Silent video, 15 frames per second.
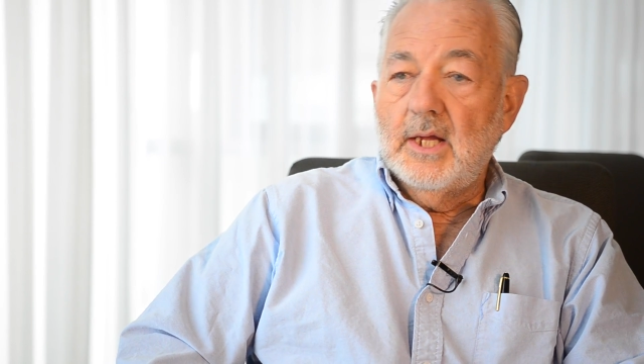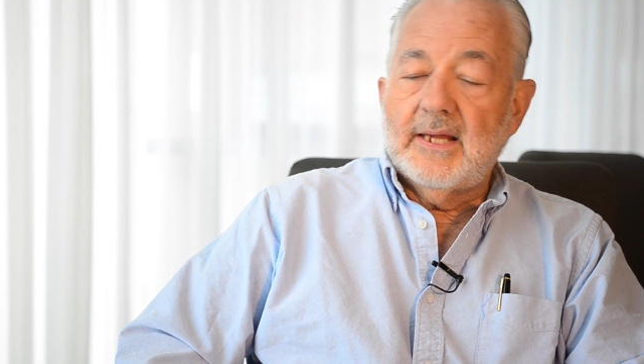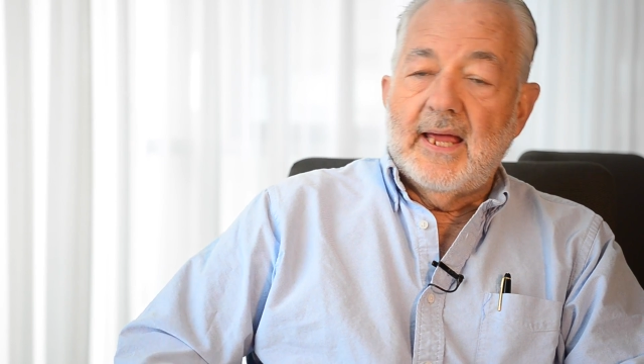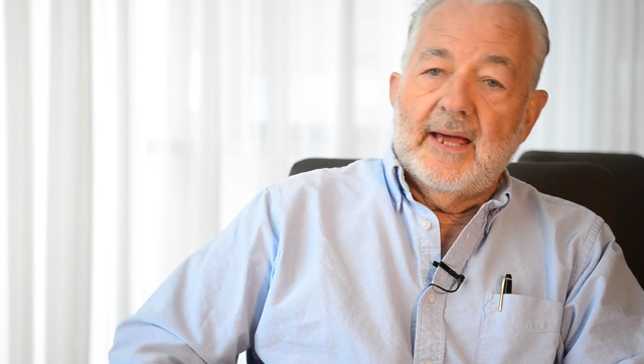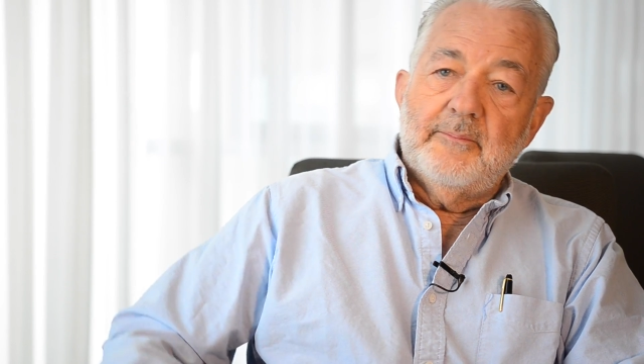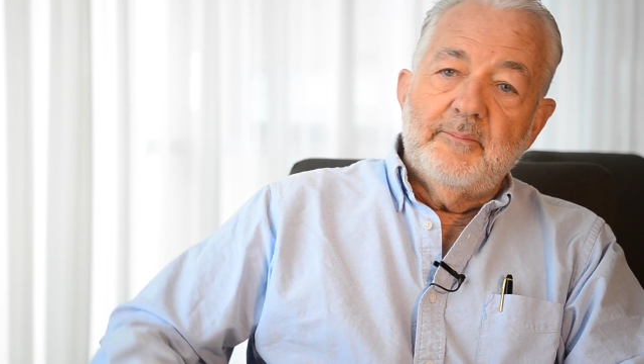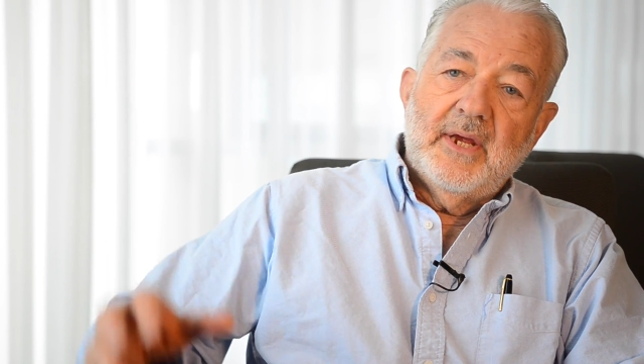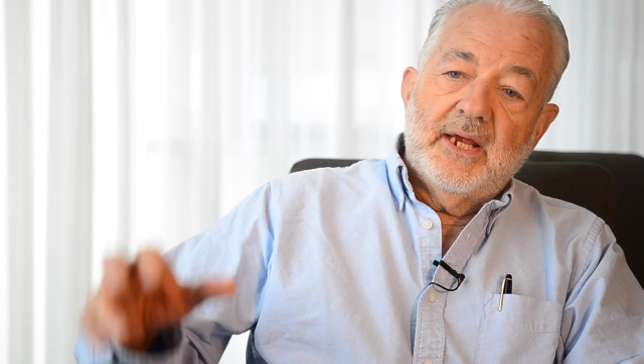
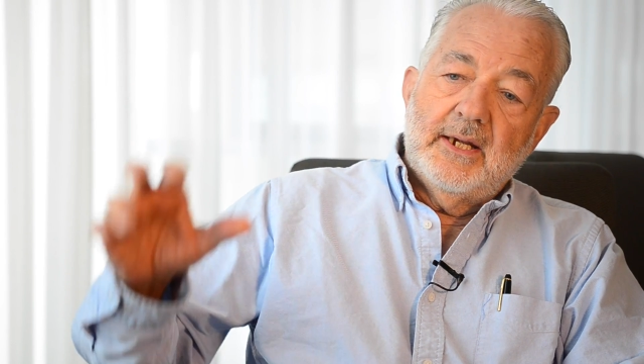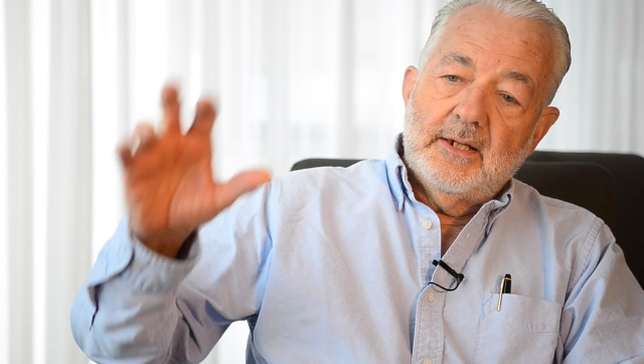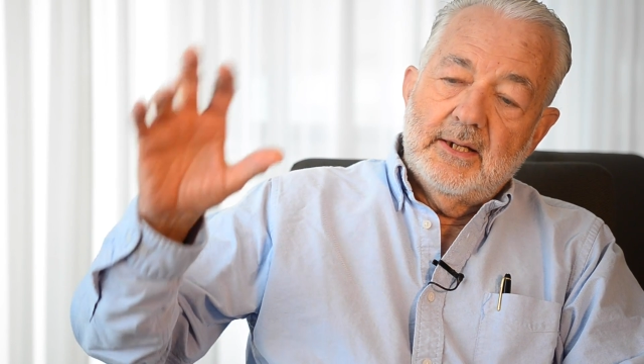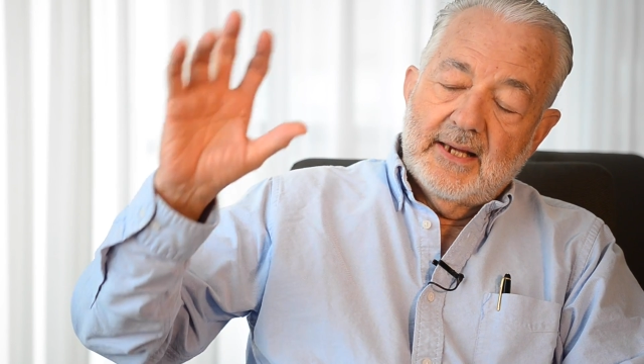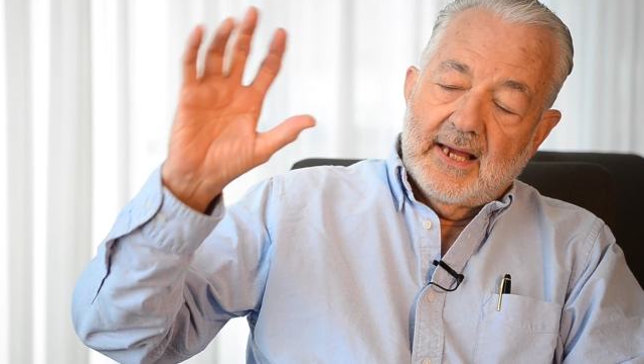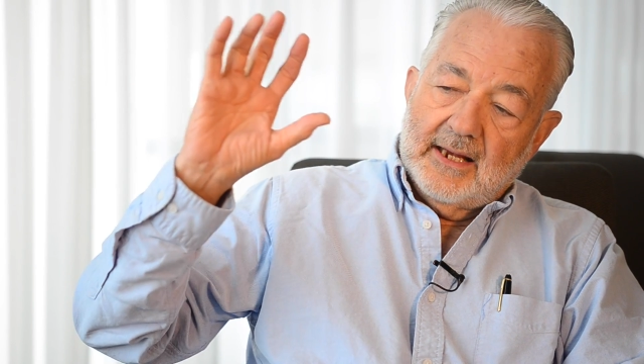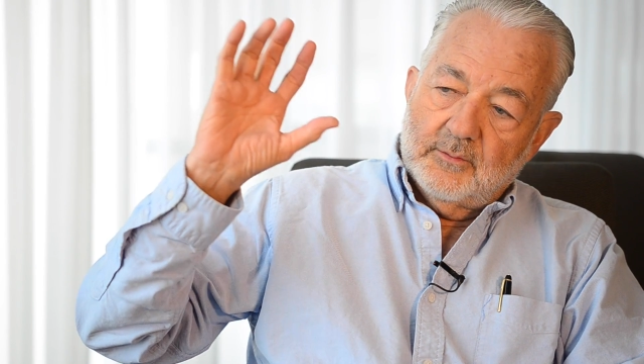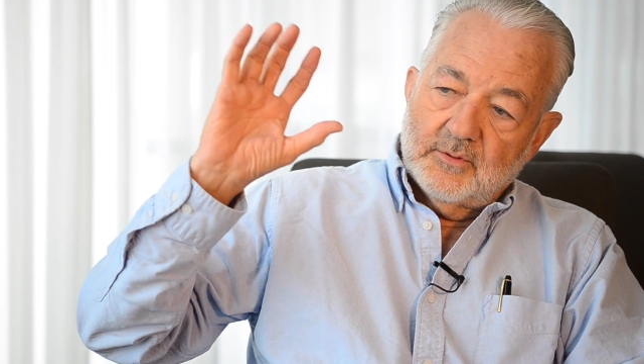God
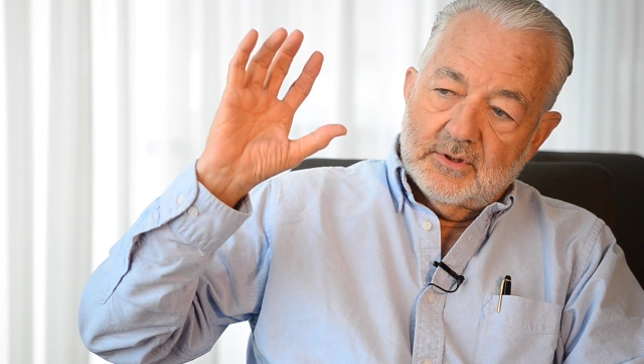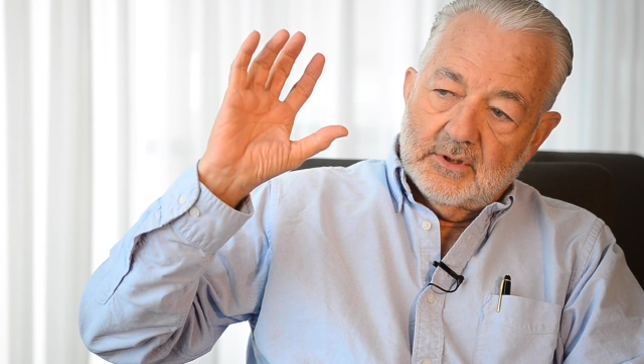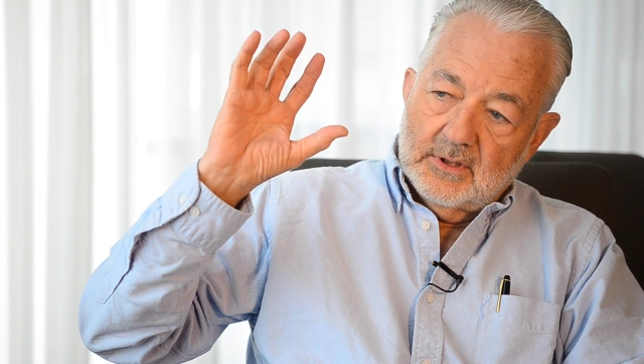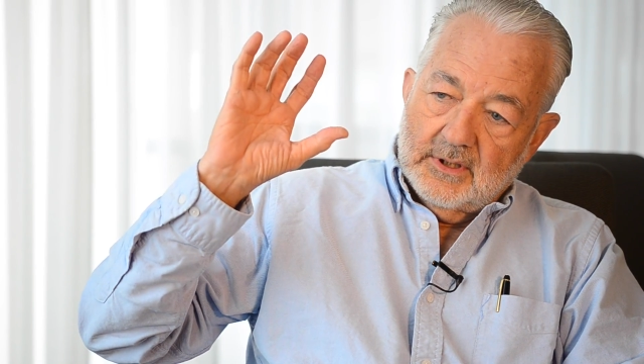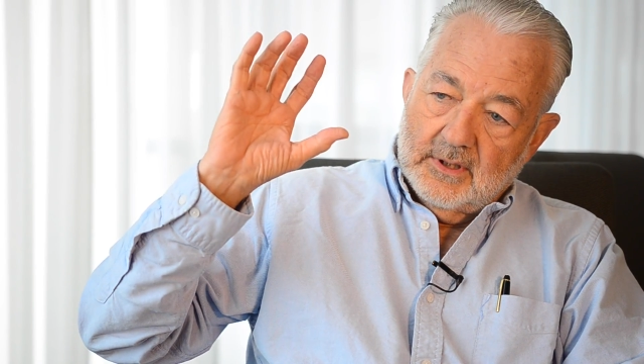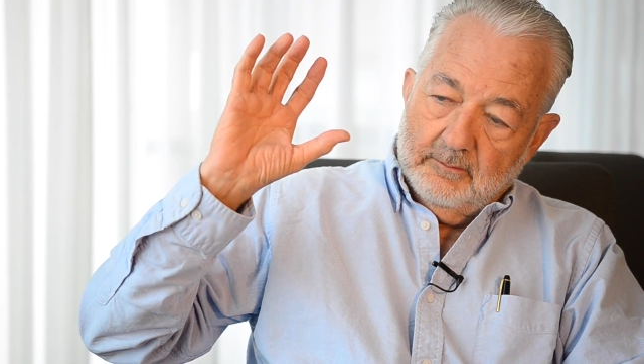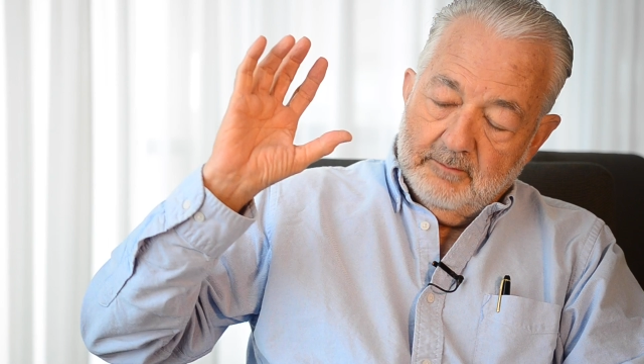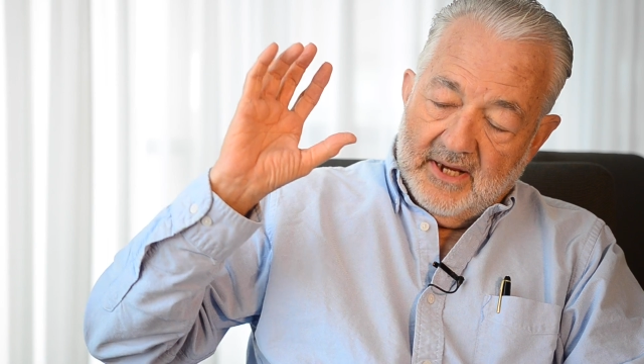
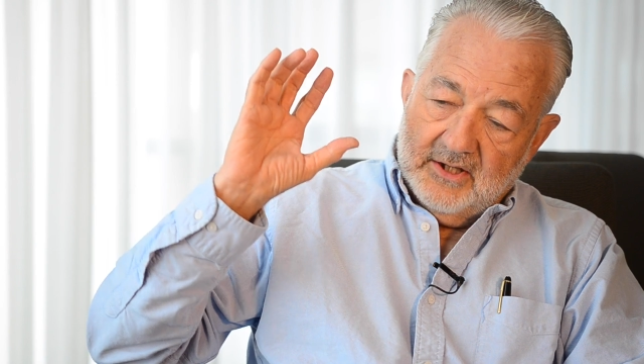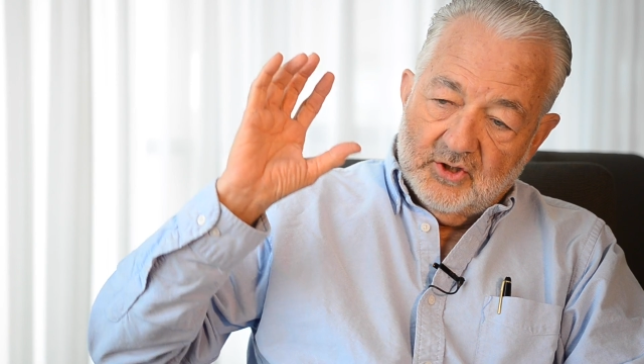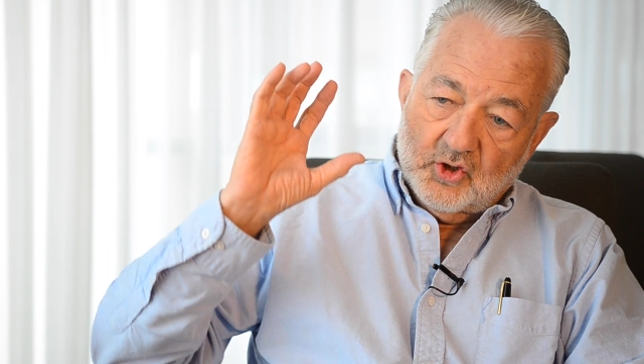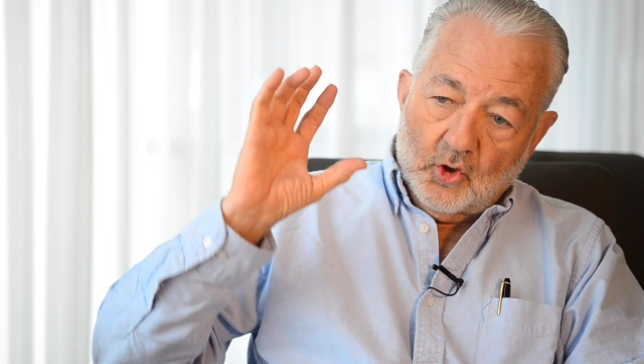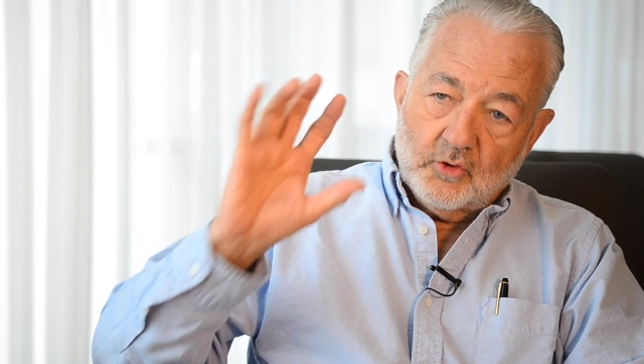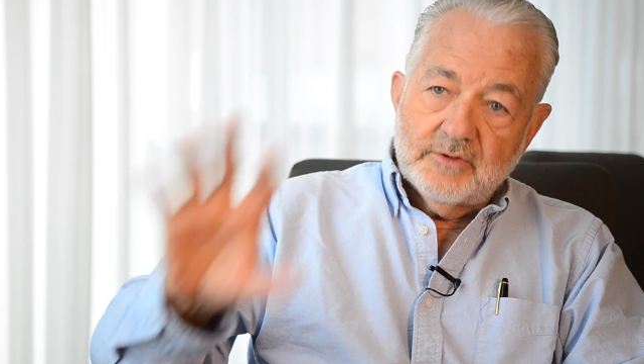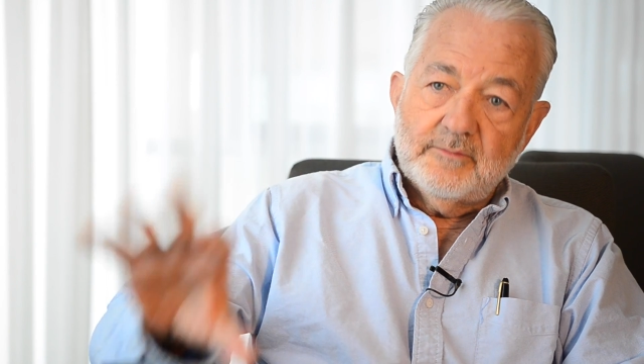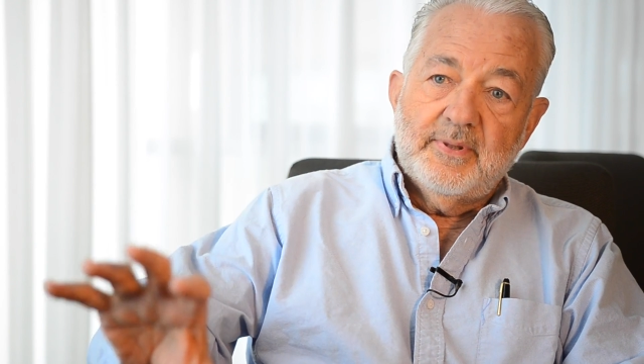made
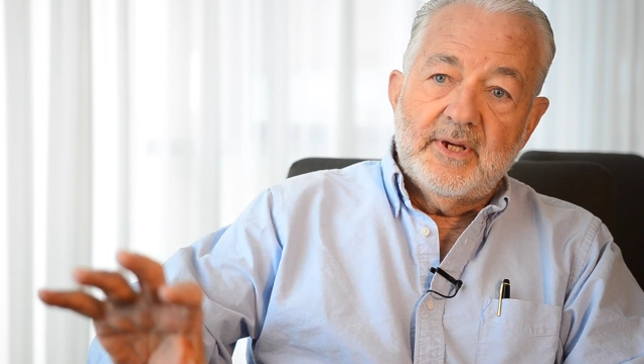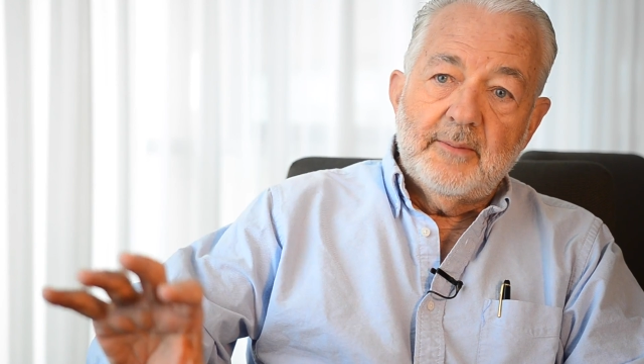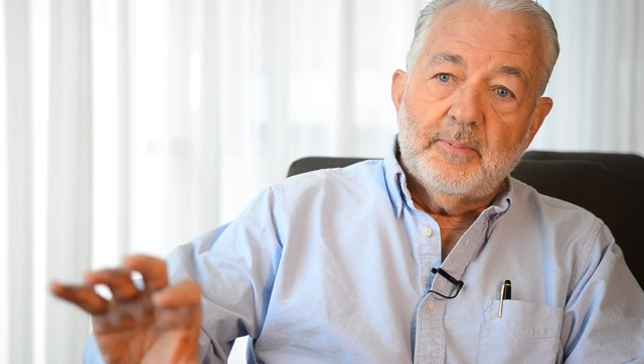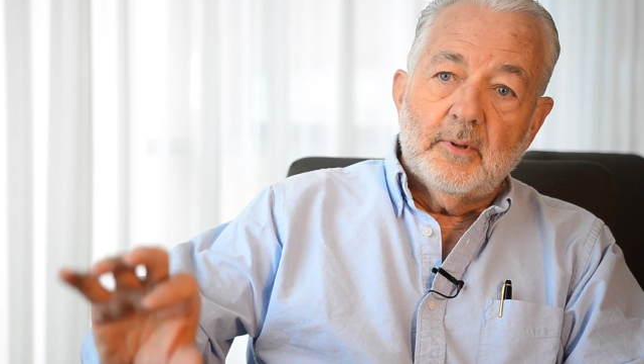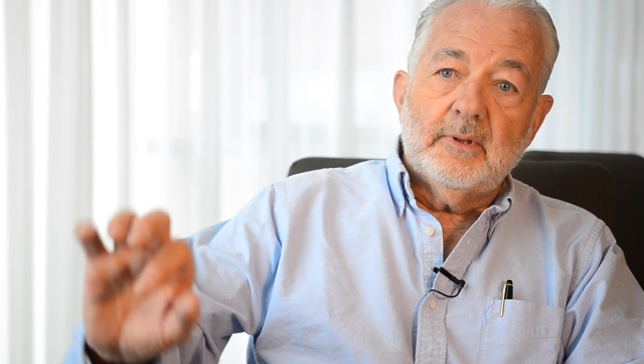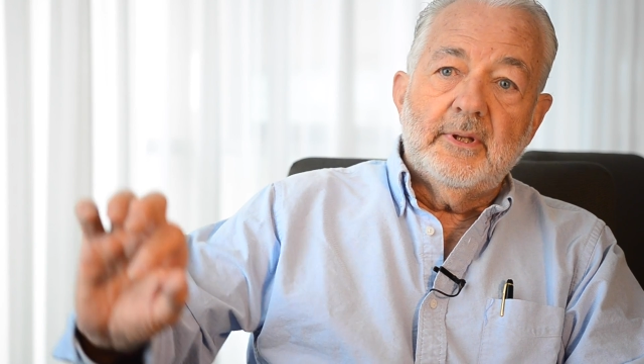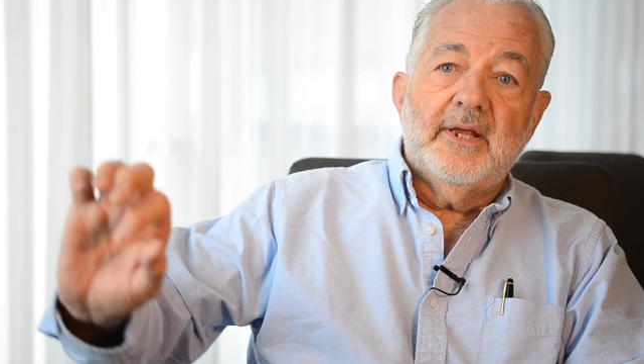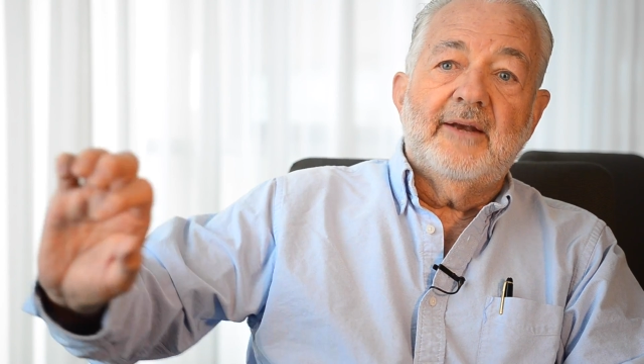chosen people,